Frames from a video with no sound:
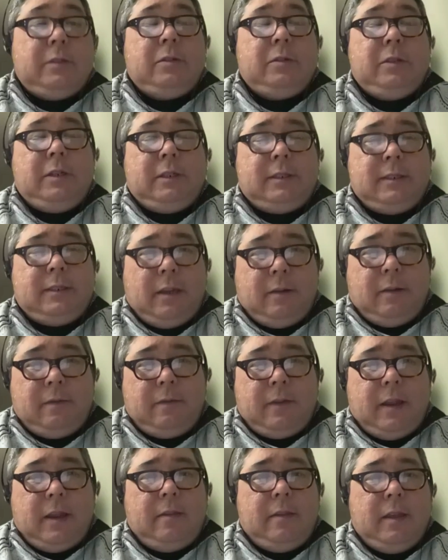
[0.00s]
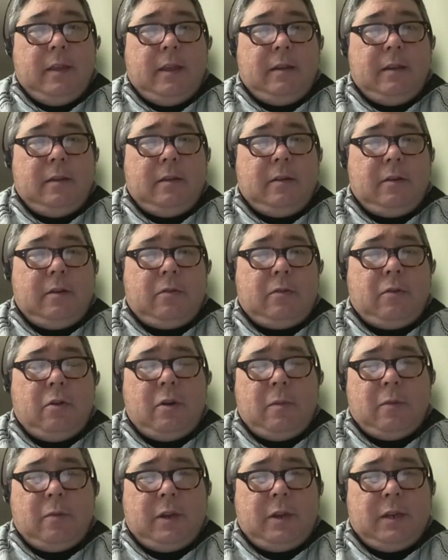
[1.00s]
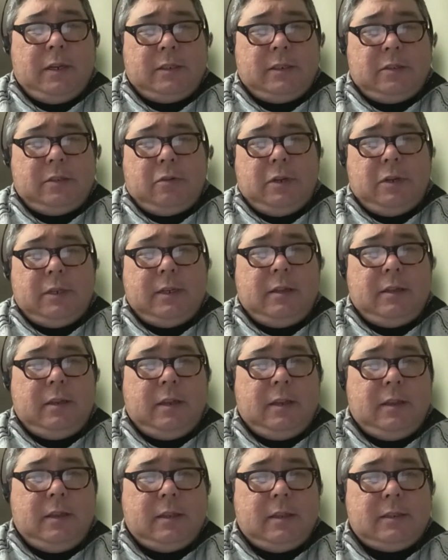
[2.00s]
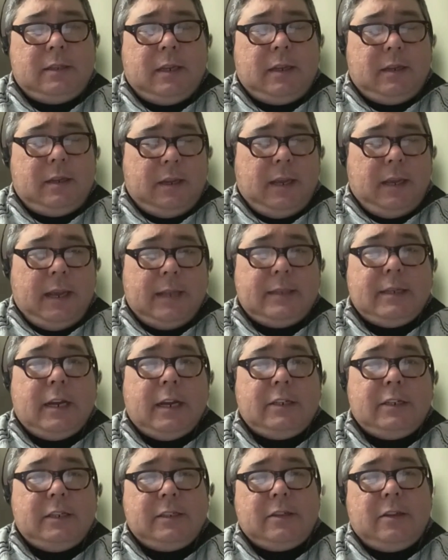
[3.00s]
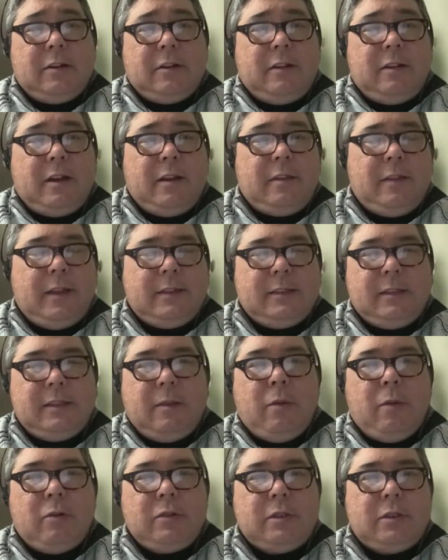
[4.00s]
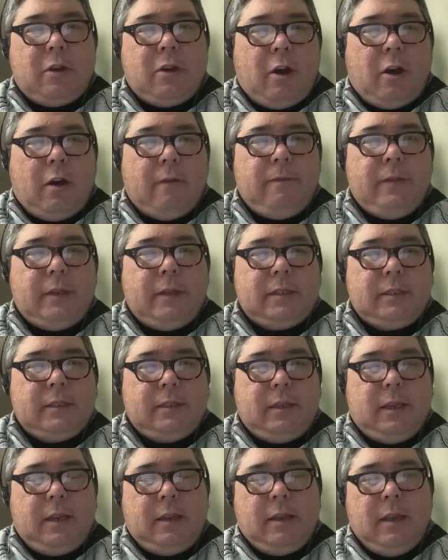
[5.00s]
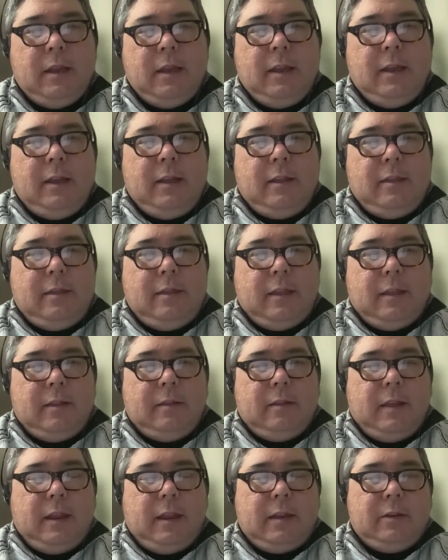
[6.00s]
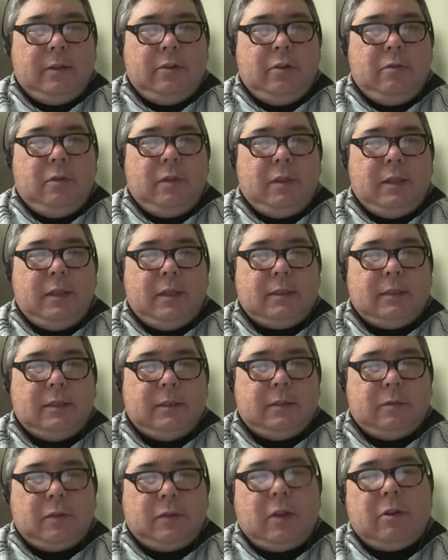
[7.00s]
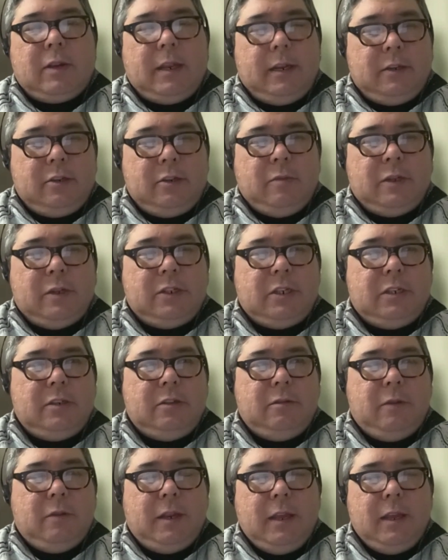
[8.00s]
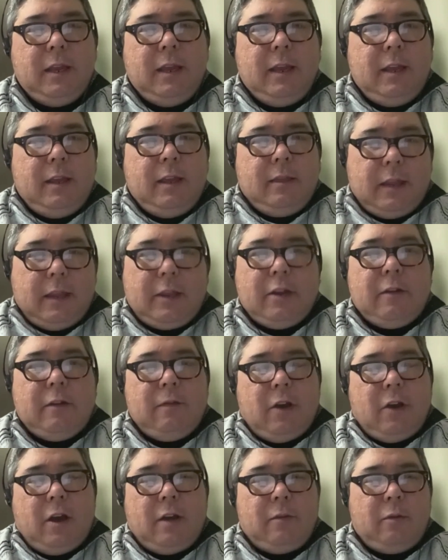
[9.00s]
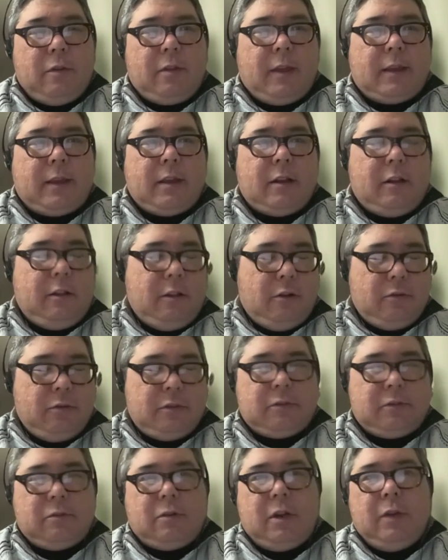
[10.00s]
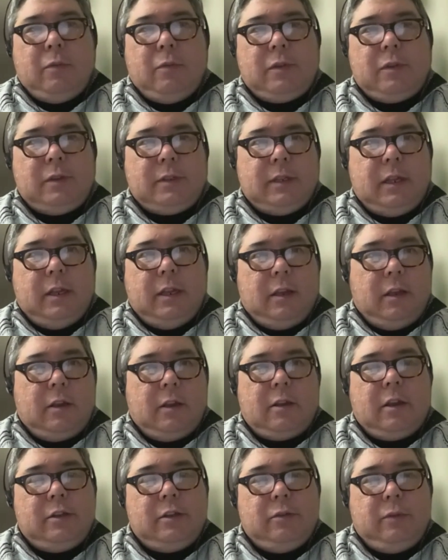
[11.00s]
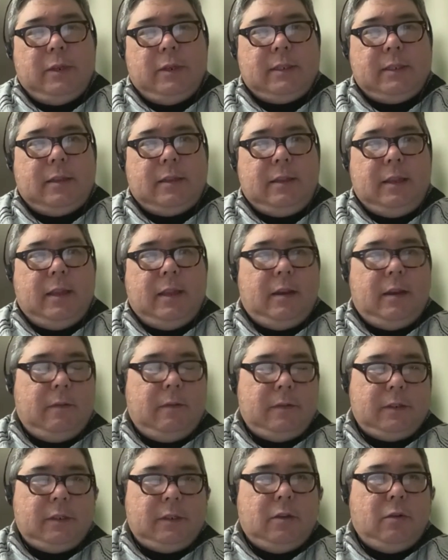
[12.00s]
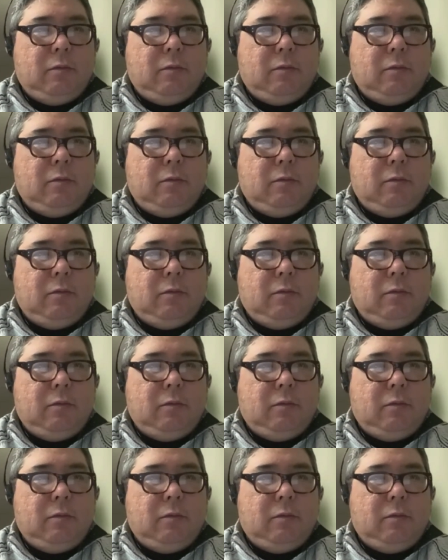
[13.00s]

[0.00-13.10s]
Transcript: was good stuff. And then Cronenberg and his storytelling in this, like, it touches on a lot of things. The most obvious thing that they can do with this is, without getting too much into it, they could have gone with like a clone story with a twist at the end of so